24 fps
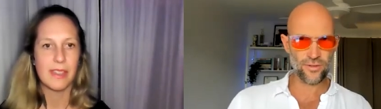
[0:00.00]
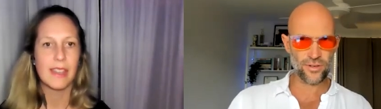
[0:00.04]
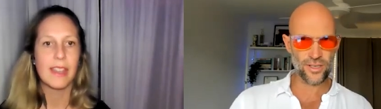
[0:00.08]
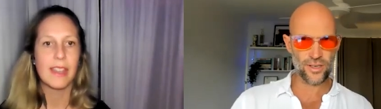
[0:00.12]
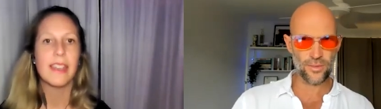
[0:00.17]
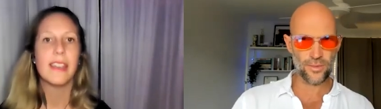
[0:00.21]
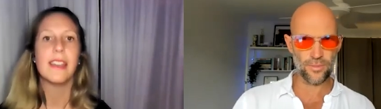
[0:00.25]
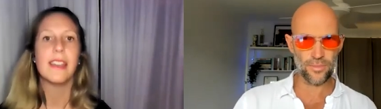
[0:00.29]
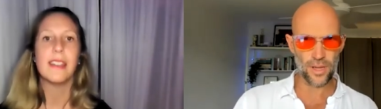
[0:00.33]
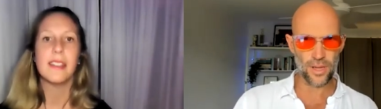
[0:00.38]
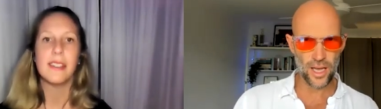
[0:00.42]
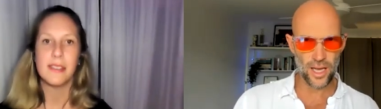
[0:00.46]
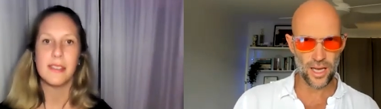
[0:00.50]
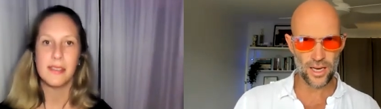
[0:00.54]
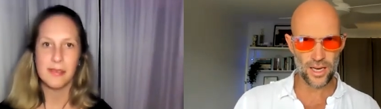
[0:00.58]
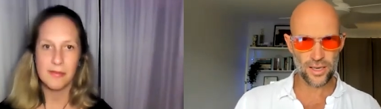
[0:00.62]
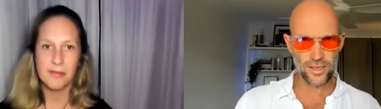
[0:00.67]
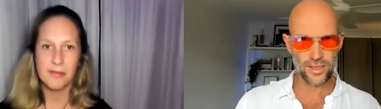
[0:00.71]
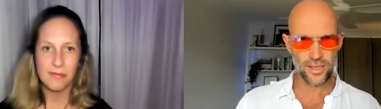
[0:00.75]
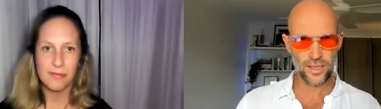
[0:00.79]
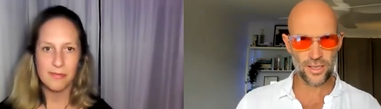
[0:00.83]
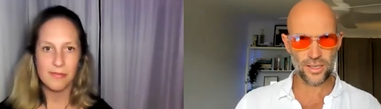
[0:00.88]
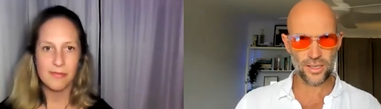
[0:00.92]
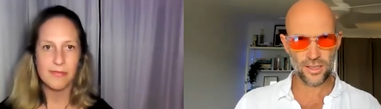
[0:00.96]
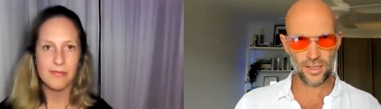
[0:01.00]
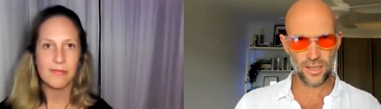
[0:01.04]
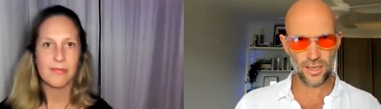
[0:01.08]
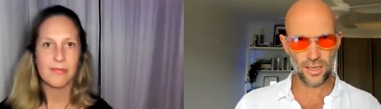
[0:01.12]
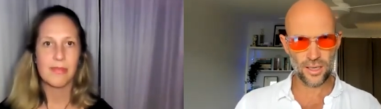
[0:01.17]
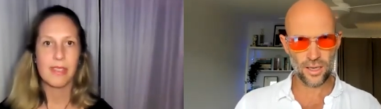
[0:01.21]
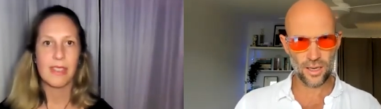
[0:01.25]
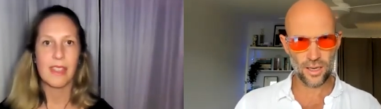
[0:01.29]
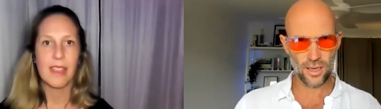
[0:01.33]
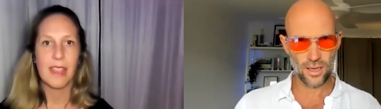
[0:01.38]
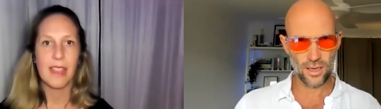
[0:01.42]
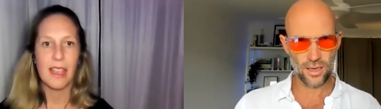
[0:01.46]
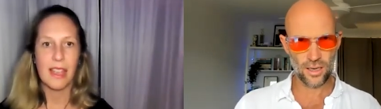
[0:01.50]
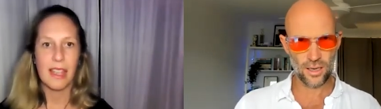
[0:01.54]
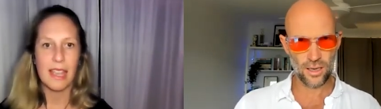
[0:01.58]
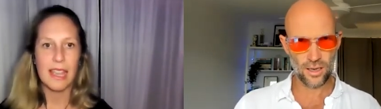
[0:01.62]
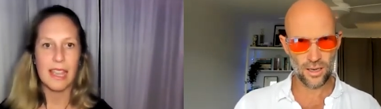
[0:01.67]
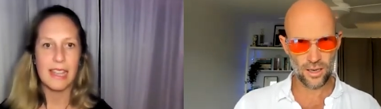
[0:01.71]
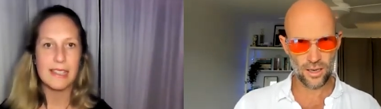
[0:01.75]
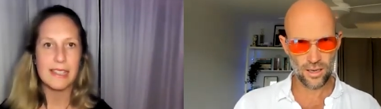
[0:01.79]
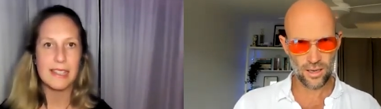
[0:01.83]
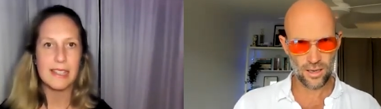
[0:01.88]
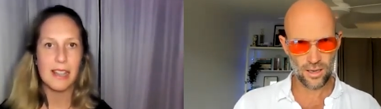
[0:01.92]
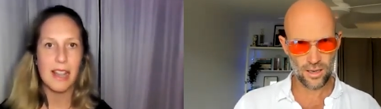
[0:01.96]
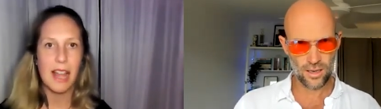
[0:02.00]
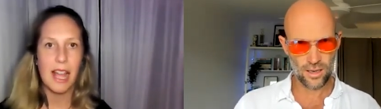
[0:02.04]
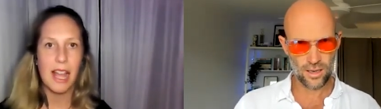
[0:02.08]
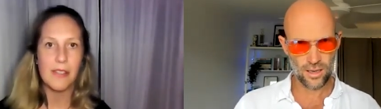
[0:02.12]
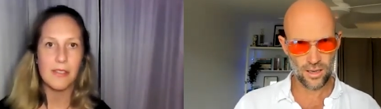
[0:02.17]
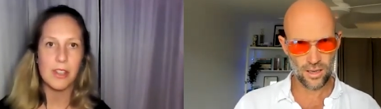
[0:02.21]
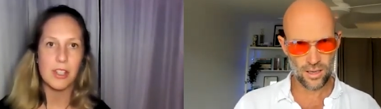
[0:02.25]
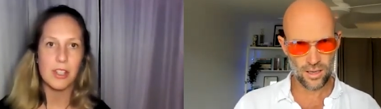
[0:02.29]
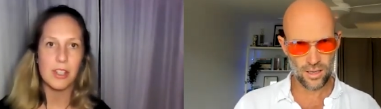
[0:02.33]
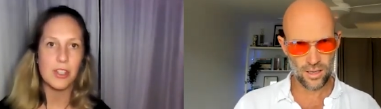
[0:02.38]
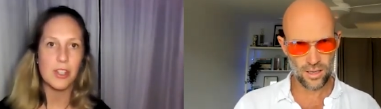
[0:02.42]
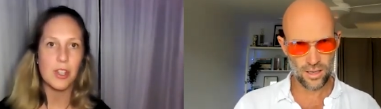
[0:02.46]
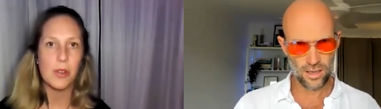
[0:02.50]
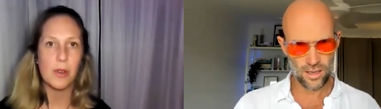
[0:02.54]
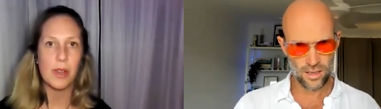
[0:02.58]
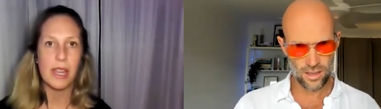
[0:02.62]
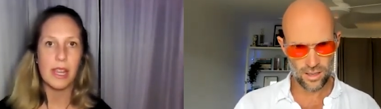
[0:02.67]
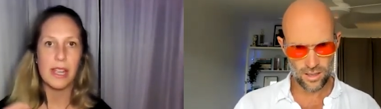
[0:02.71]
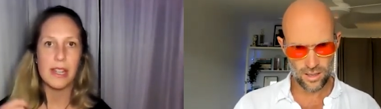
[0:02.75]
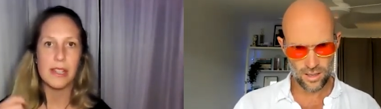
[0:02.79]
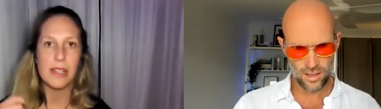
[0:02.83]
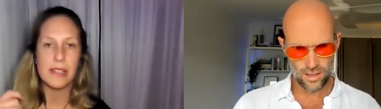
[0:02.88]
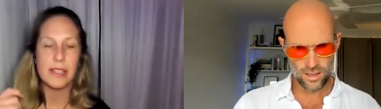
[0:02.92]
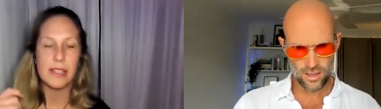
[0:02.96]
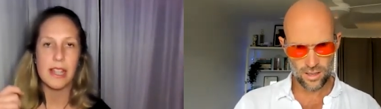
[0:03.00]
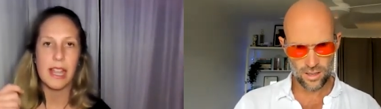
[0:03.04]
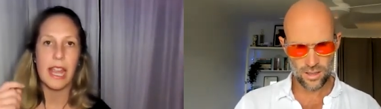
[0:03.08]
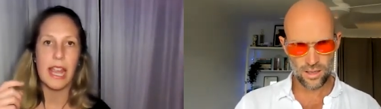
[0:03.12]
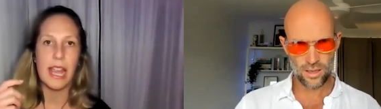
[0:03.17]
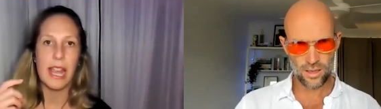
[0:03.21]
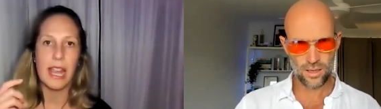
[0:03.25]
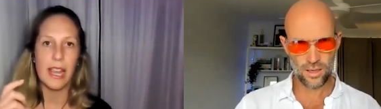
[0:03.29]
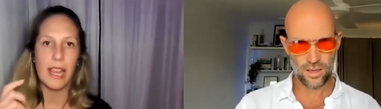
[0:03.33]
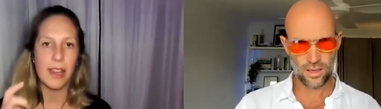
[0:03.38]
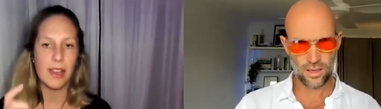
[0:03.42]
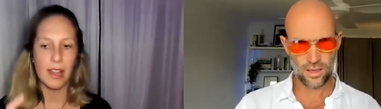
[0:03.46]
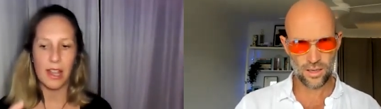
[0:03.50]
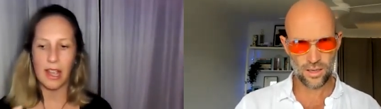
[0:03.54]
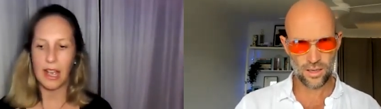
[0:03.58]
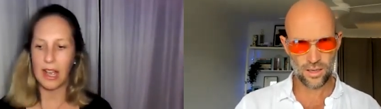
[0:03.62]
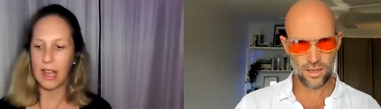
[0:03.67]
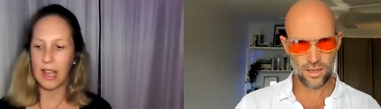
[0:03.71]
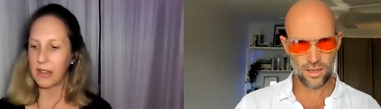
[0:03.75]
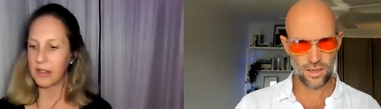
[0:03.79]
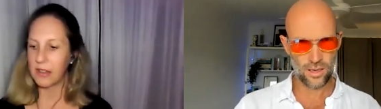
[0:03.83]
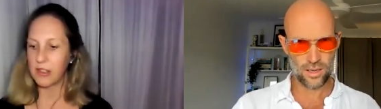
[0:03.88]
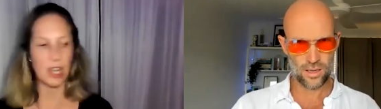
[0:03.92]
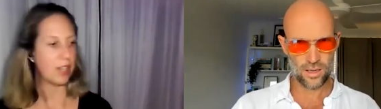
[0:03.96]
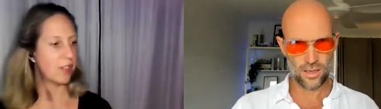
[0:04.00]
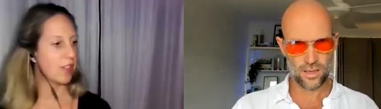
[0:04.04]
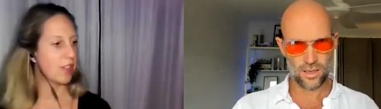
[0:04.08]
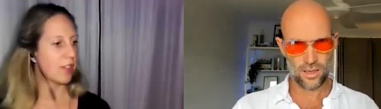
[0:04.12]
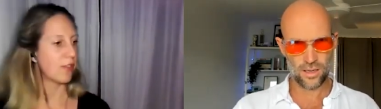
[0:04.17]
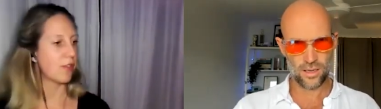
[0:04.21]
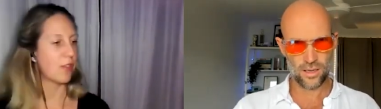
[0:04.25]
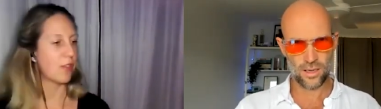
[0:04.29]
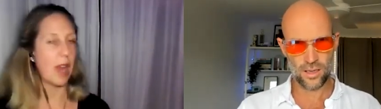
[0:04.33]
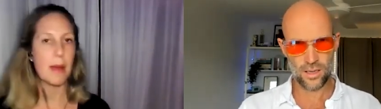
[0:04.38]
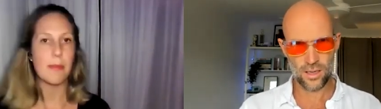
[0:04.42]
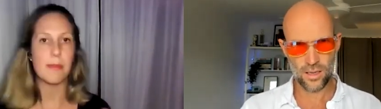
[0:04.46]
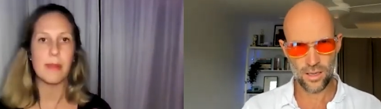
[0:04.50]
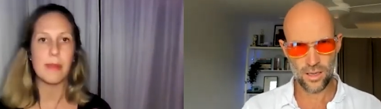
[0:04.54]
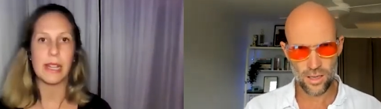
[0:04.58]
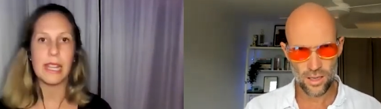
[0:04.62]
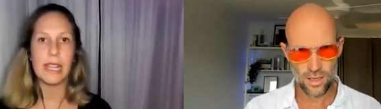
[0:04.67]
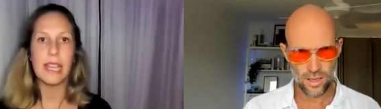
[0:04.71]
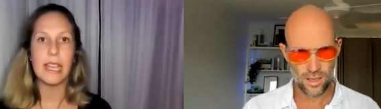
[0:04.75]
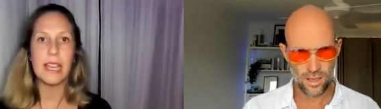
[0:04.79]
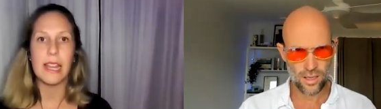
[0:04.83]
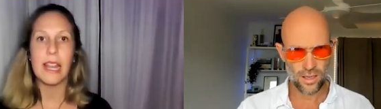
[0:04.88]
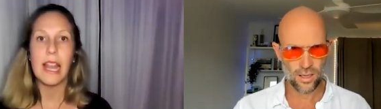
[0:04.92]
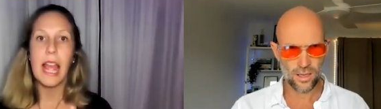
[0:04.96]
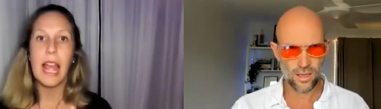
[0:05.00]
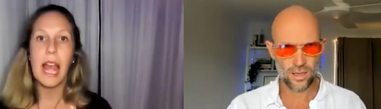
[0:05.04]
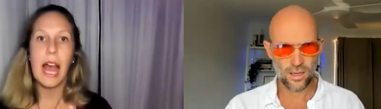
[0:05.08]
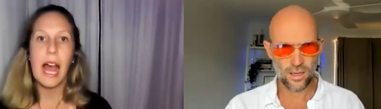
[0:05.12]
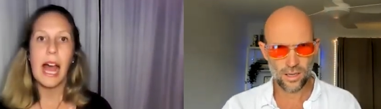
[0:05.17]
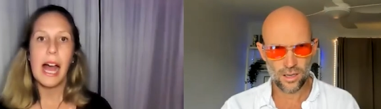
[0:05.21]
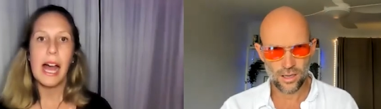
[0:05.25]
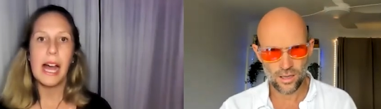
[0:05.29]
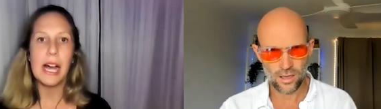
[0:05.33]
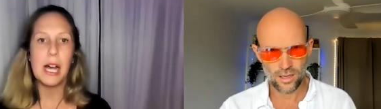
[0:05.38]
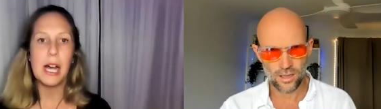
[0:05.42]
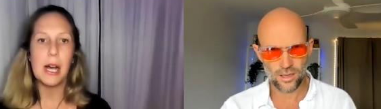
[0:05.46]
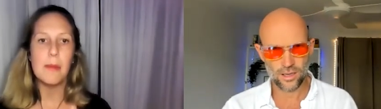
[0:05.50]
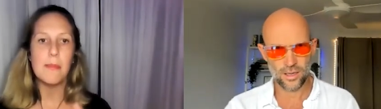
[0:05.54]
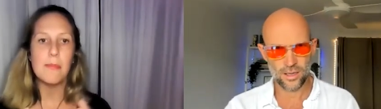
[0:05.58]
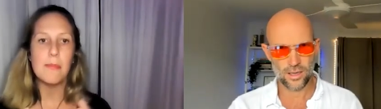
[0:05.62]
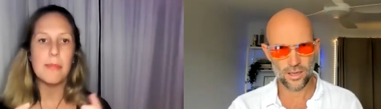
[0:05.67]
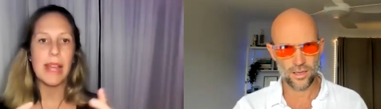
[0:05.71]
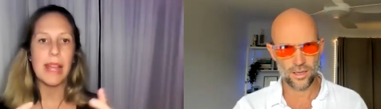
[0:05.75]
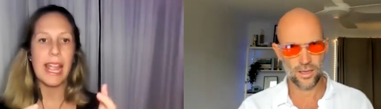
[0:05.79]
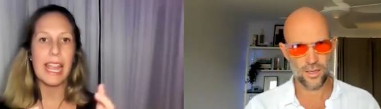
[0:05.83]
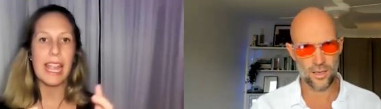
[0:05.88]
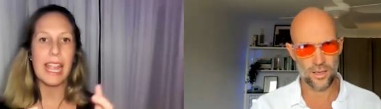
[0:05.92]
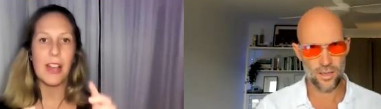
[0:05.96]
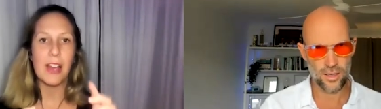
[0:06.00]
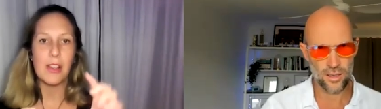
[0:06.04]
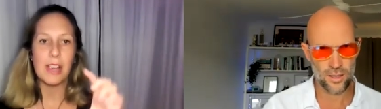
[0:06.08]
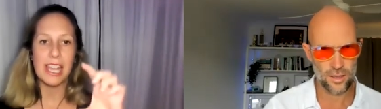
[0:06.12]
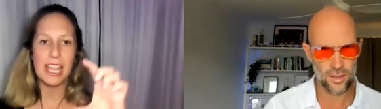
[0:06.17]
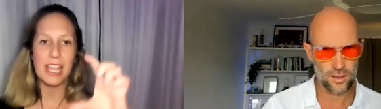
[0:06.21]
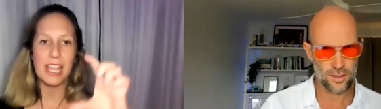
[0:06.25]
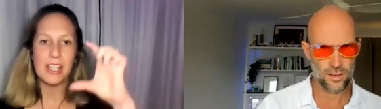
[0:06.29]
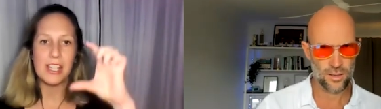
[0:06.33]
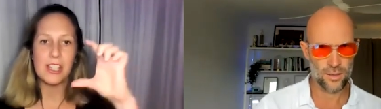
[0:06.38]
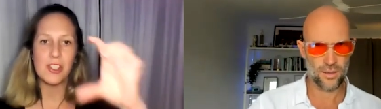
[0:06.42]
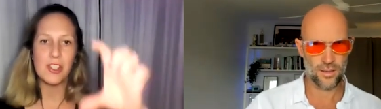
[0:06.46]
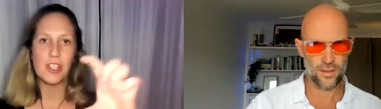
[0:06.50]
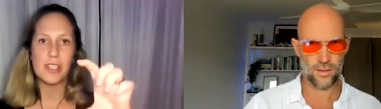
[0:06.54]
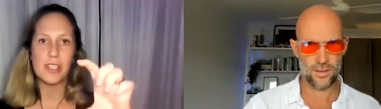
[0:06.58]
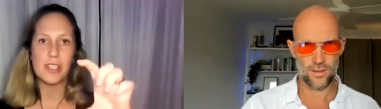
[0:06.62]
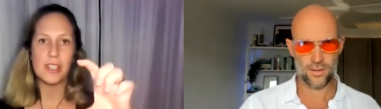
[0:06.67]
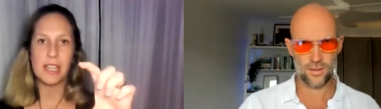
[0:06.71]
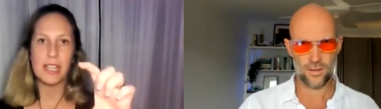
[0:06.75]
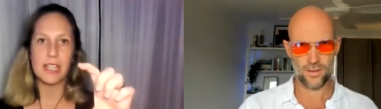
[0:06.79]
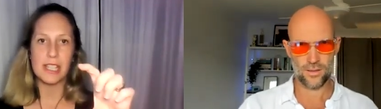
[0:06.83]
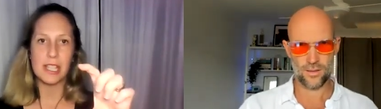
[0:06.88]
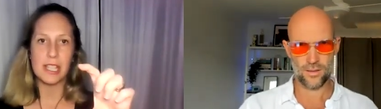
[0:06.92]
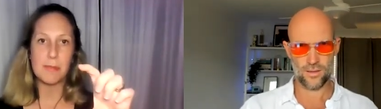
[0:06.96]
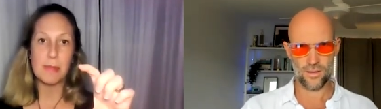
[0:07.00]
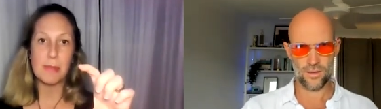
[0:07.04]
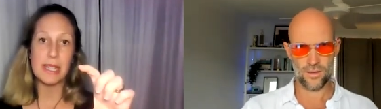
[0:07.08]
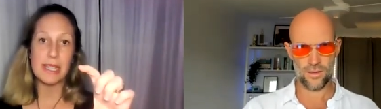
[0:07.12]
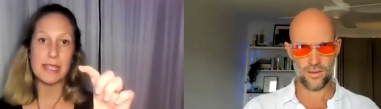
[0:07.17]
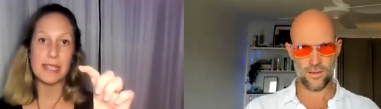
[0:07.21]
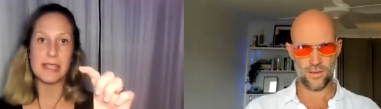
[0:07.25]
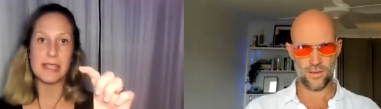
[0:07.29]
Speaker 1: Is it blood? Is it? Uh...
Speaker 2: It's saliva. So it's a, actually I should have grabbed my kit, um, but anyhow, it is just a spit